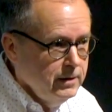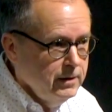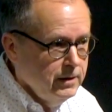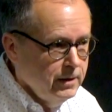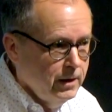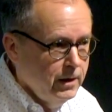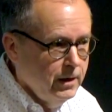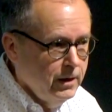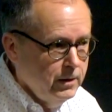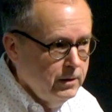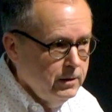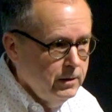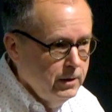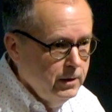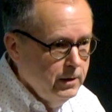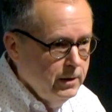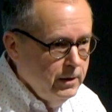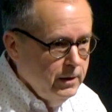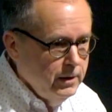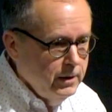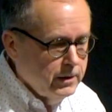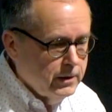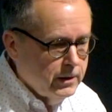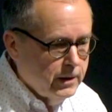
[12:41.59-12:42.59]

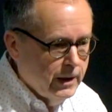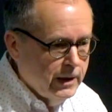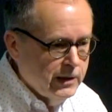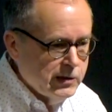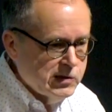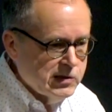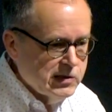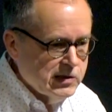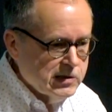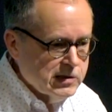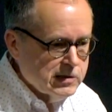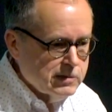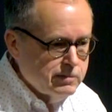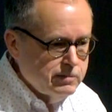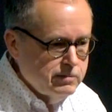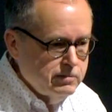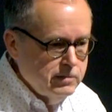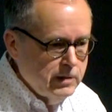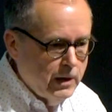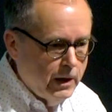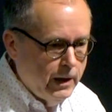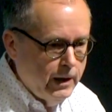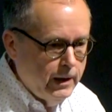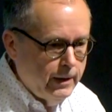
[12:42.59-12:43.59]
And God says,
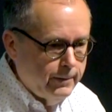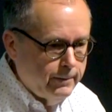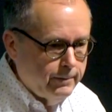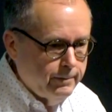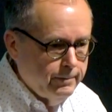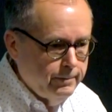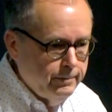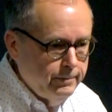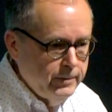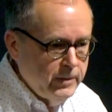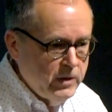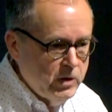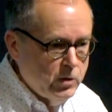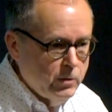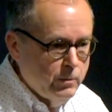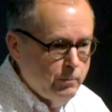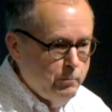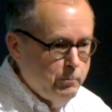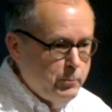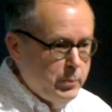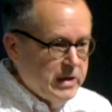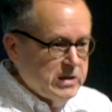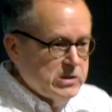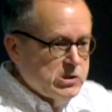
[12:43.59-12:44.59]
hey, your
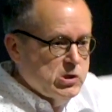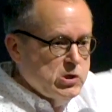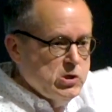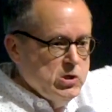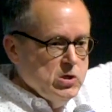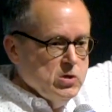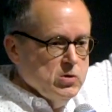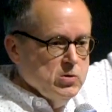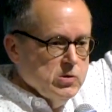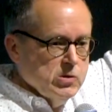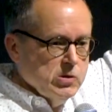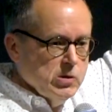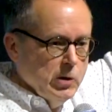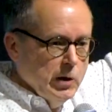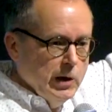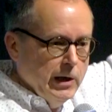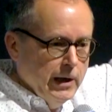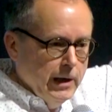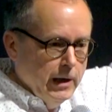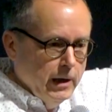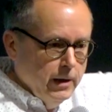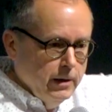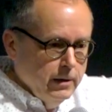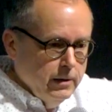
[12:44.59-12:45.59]
best years are
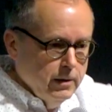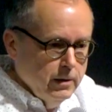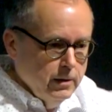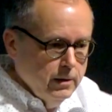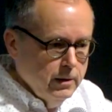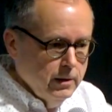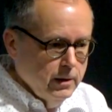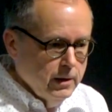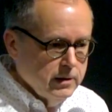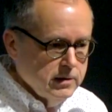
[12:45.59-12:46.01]
ahead.